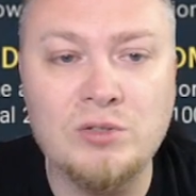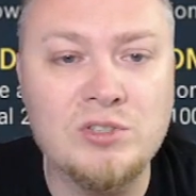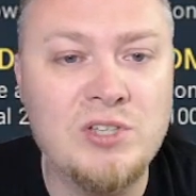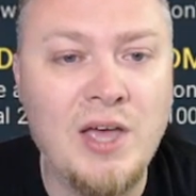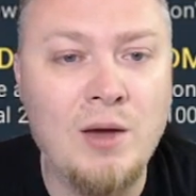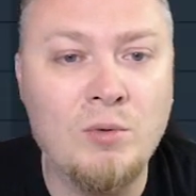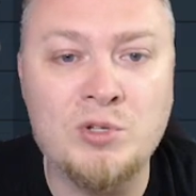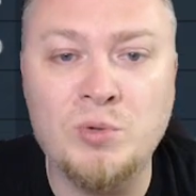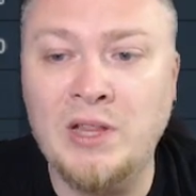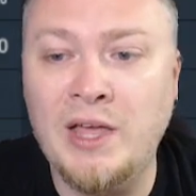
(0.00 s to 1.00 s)
set, which
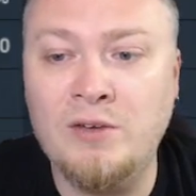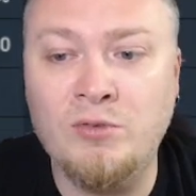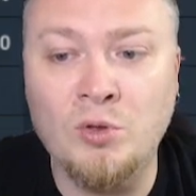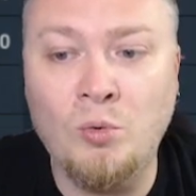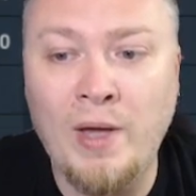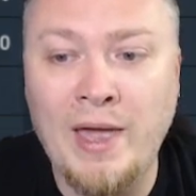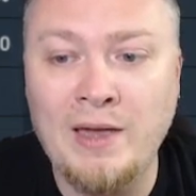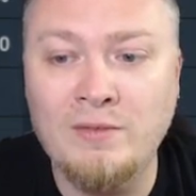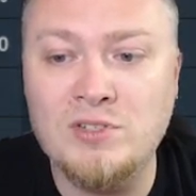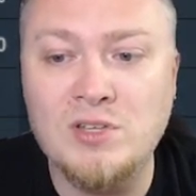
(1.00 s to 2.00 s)
we like for the
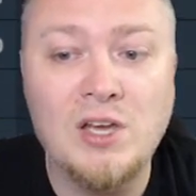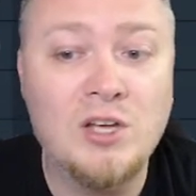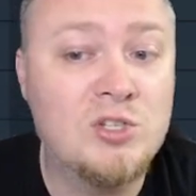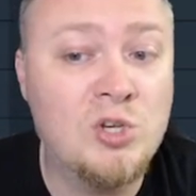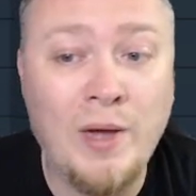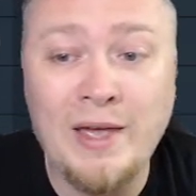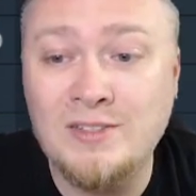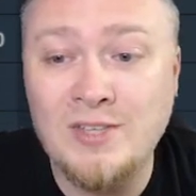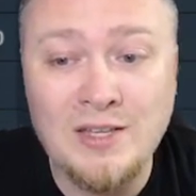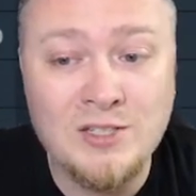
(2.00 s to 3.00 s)
waves.
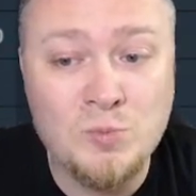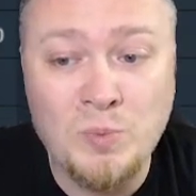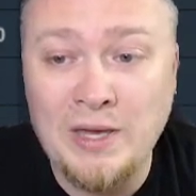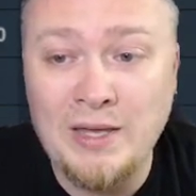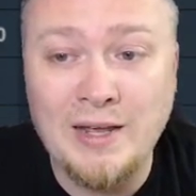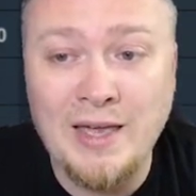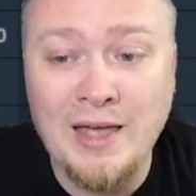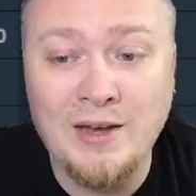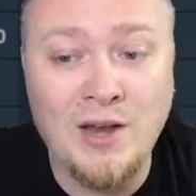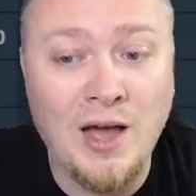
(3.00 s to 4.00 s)
218 speed,
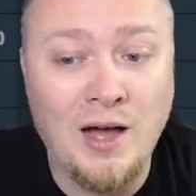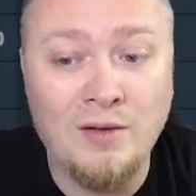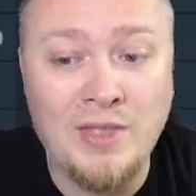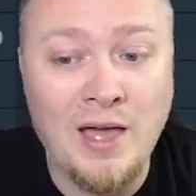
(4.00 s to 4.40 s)
again, not that